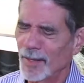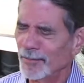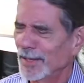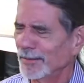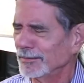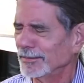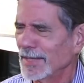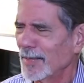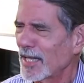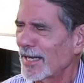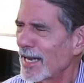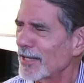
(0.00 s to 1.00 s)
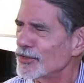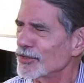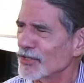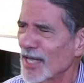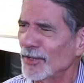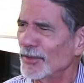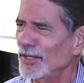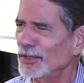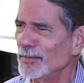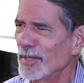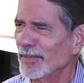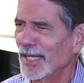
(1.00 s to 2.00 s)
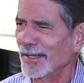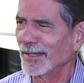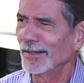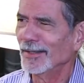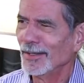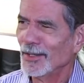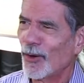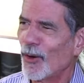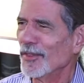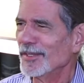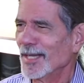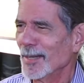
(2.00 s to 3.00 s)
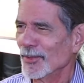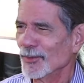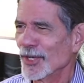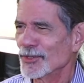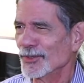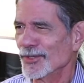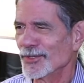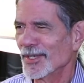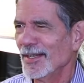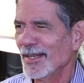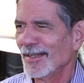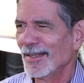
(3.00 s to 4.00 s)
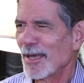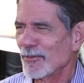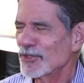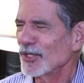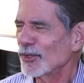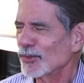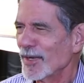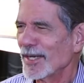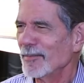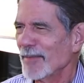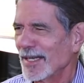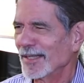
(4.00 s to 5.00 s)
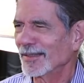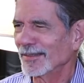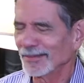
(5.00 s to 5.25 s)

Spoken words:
I'm not anxious. I don't need to be playing all the time in restaurants. It was a good way to make